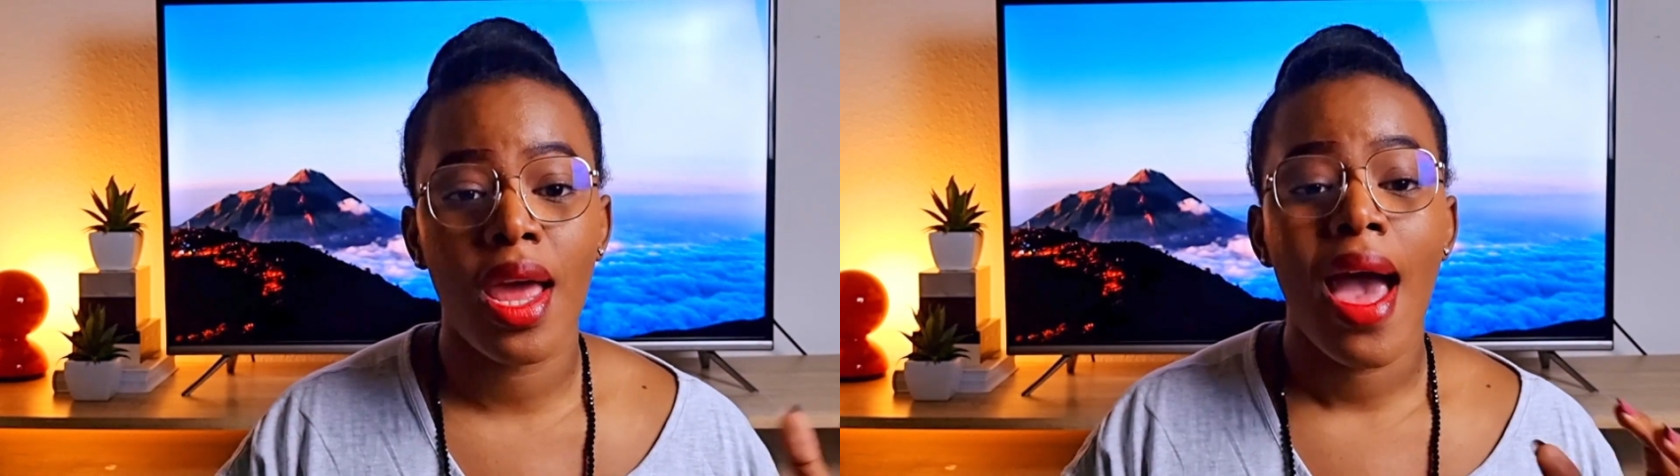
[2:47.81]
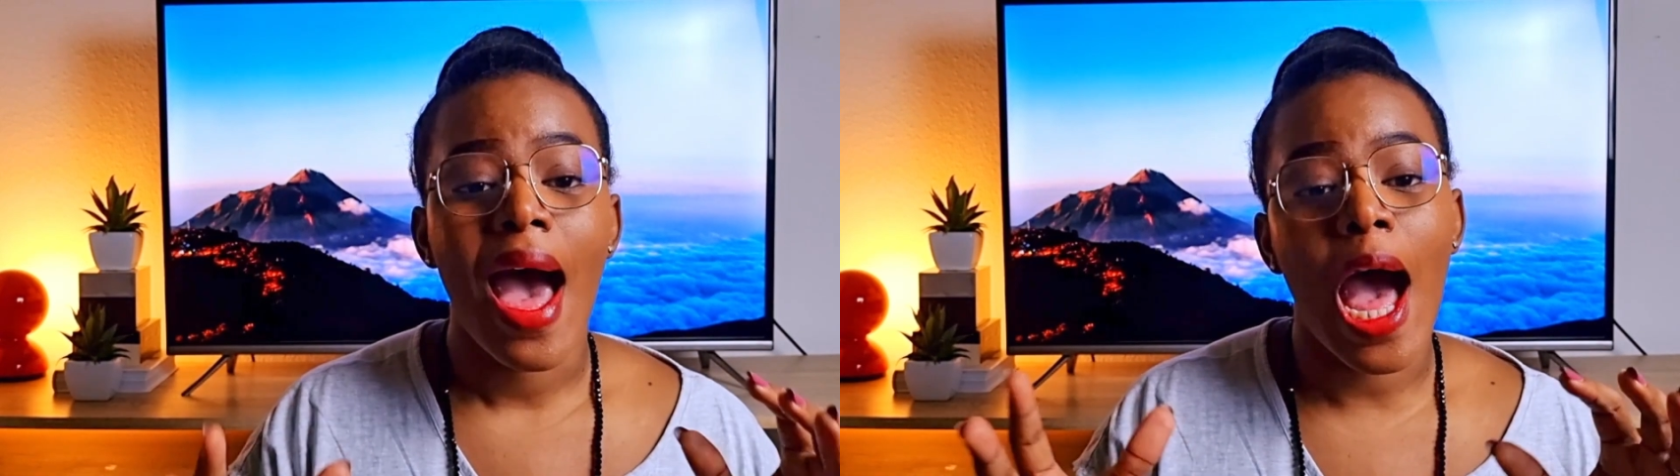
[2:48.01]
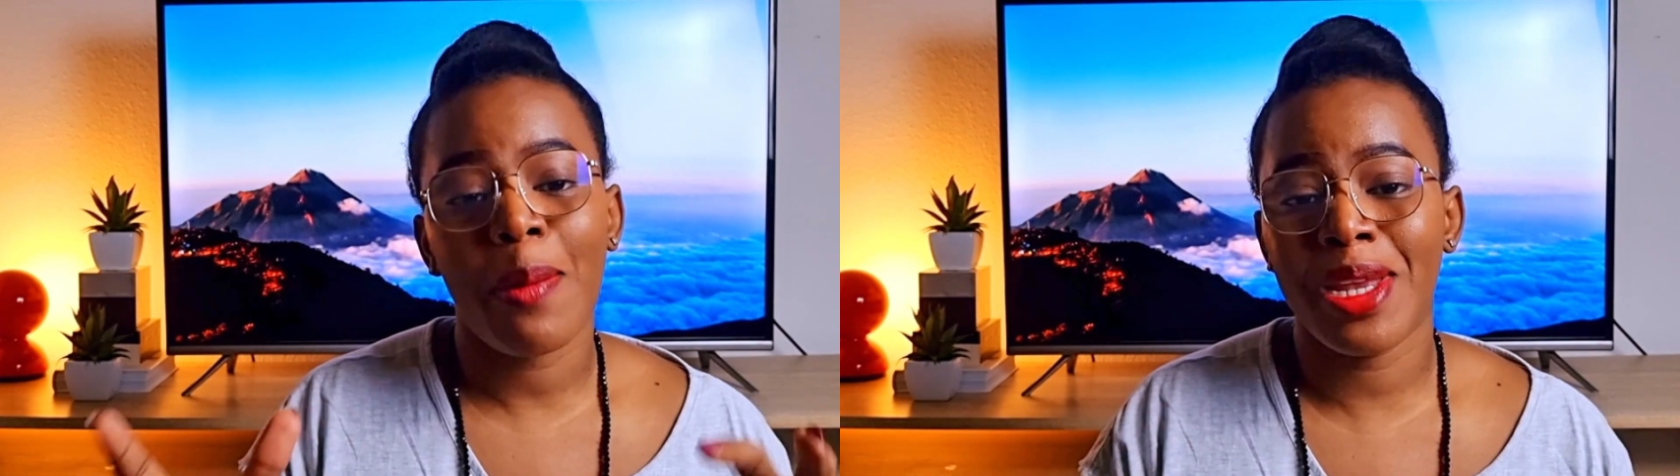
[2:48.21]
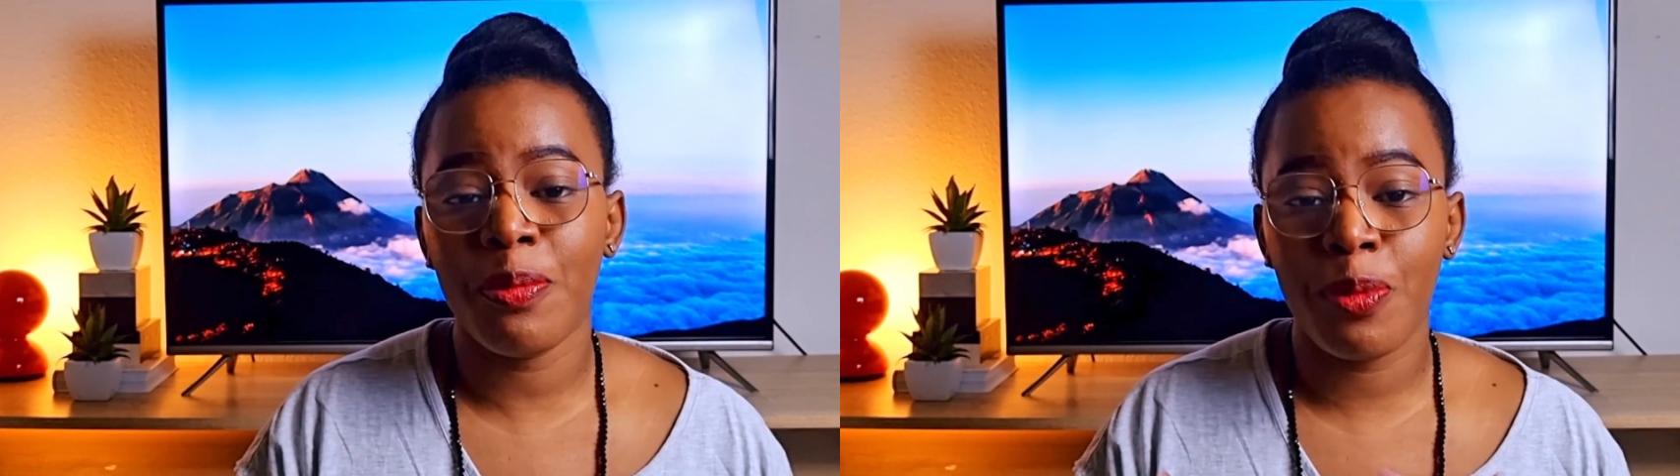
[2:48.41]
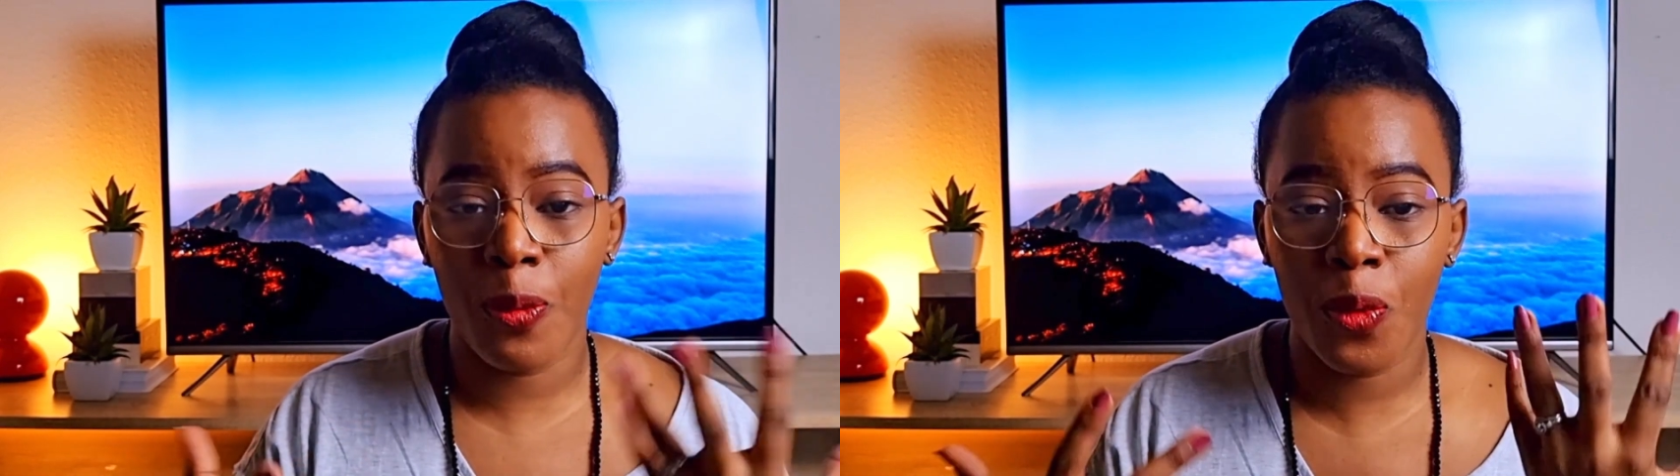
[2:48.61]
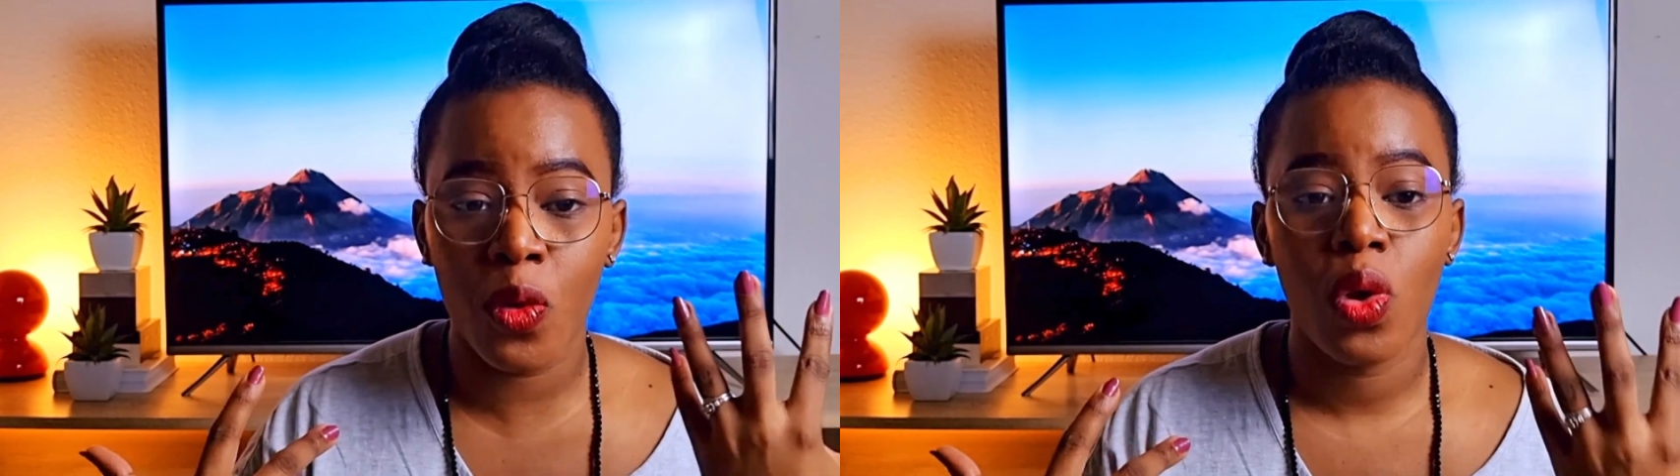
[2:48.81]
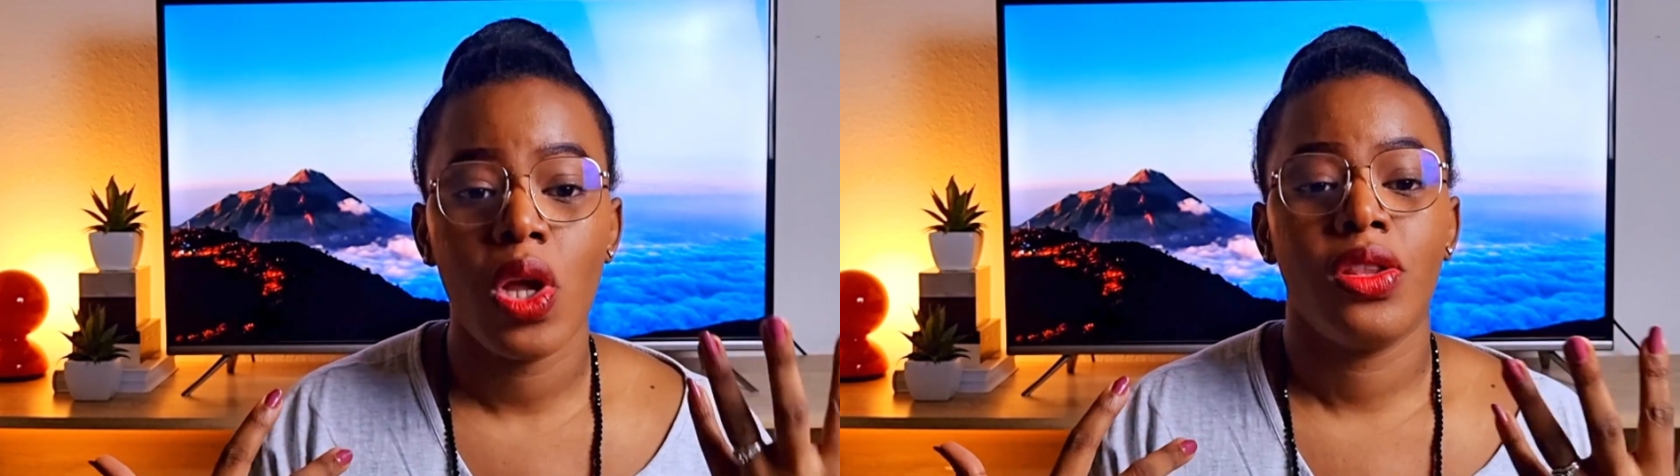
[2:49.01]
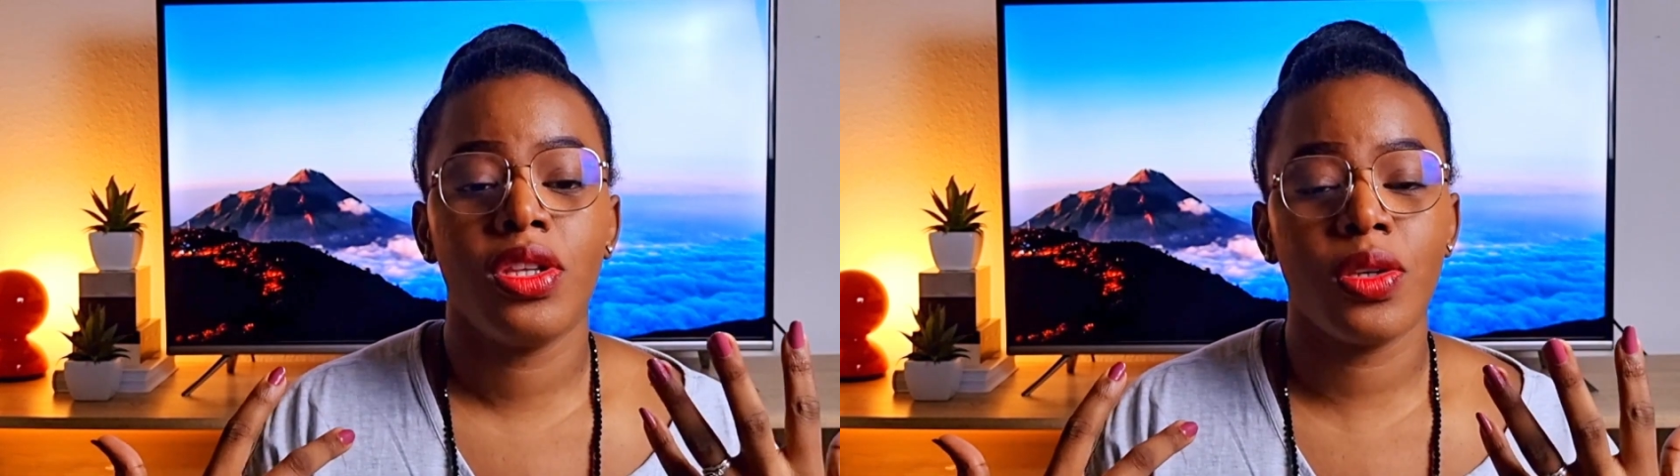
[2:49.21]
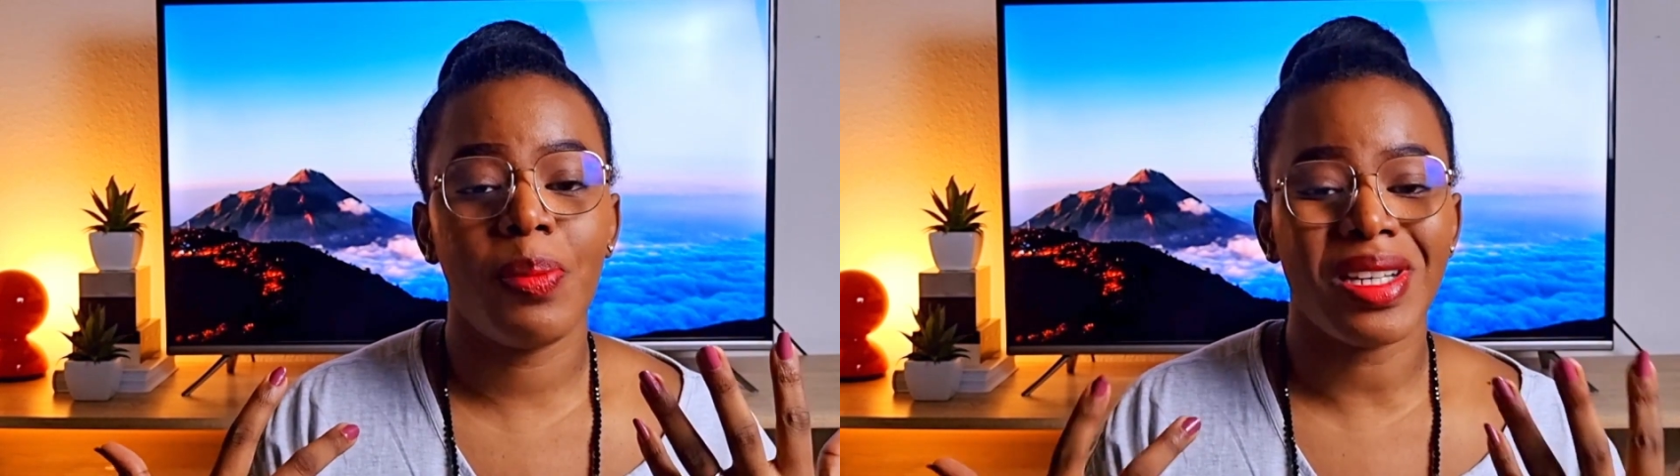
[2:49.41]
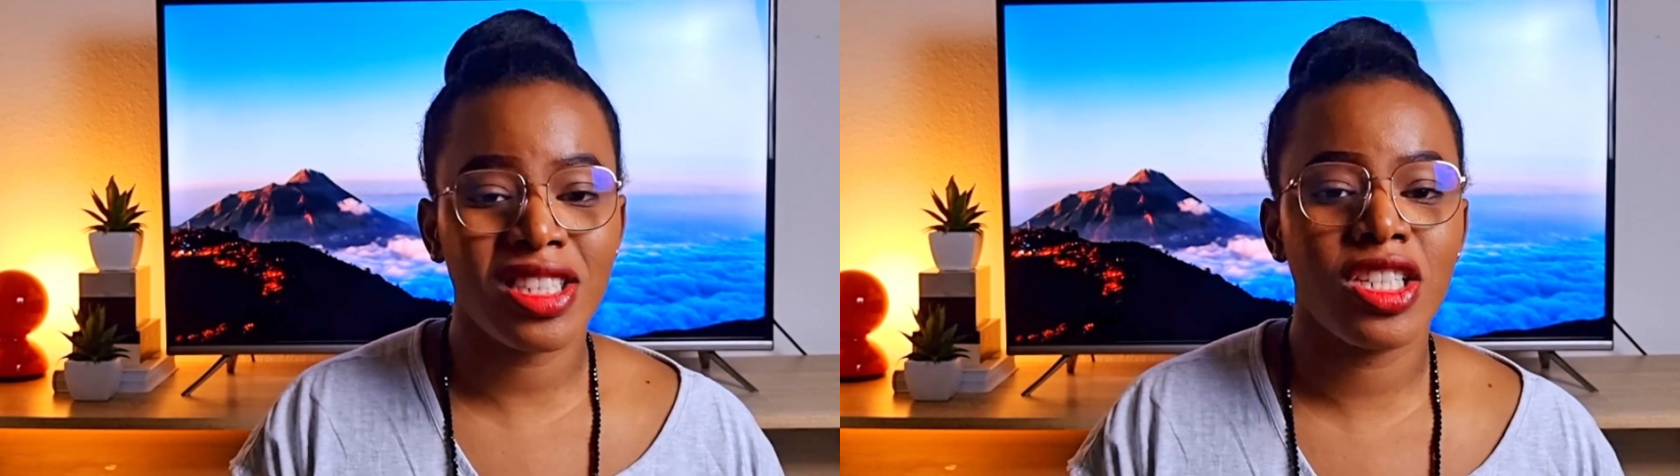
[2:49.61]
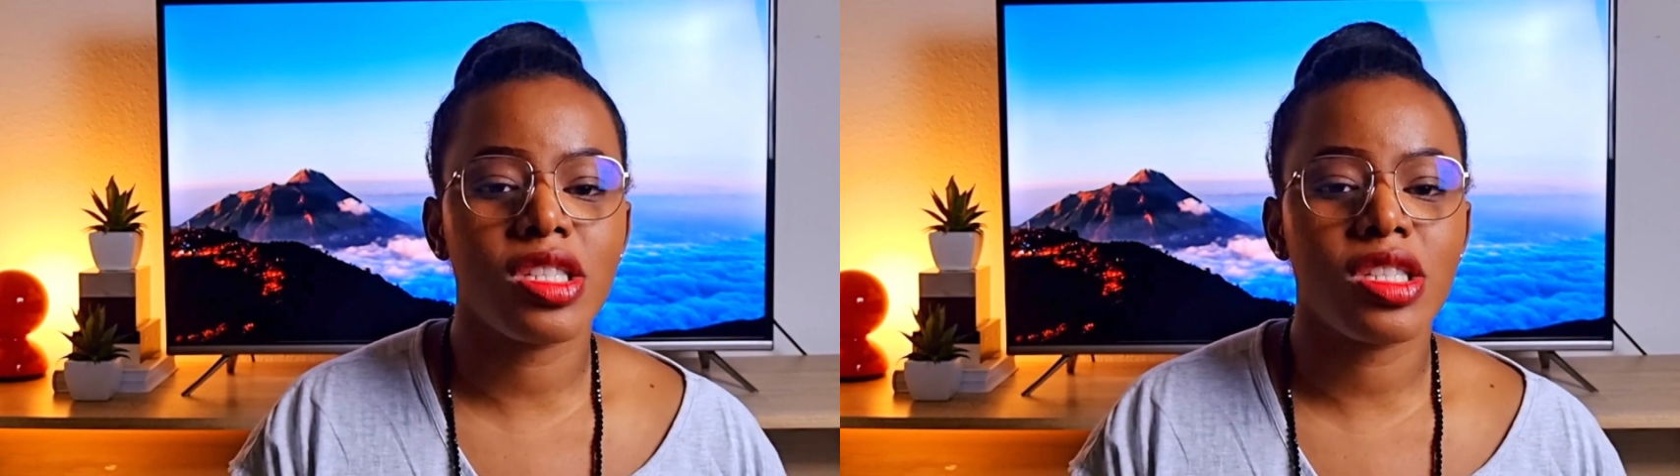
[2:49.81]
how many people the person is